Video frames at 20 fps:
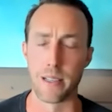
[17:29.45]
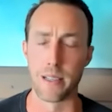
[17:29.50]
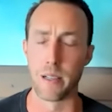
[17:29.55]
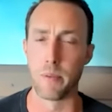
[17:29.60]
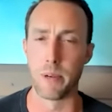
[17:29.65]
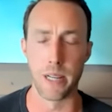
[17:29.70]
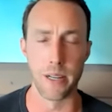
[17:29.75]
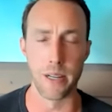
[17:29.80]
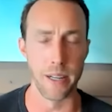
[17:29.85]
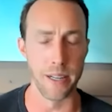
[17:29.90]

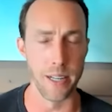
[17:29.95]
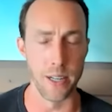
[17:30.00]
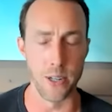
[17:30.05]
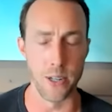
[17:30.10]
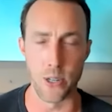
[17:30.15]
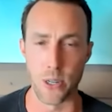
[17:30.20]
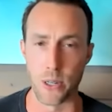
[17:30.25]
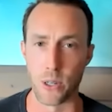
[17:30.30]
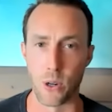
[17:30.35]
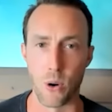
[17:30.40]
limited
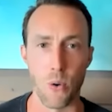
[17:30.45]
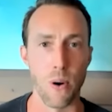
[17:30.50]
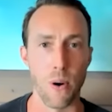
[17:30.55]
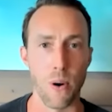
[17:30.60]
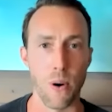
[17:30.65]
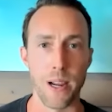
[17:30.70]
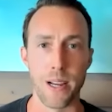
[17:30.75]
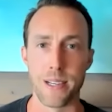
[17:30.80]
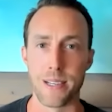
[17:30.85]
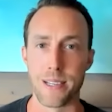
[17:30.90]
edition
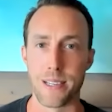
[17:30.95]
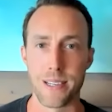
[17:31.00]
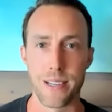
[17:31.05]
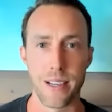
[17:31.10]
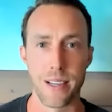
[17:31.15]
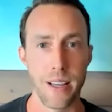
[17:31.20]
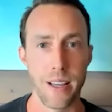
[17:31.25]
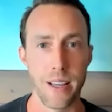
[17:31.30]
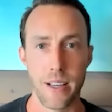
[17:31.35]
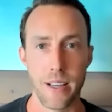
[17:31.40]

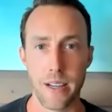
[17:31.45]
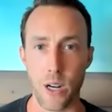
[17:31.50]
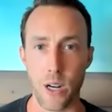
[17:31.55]
coins,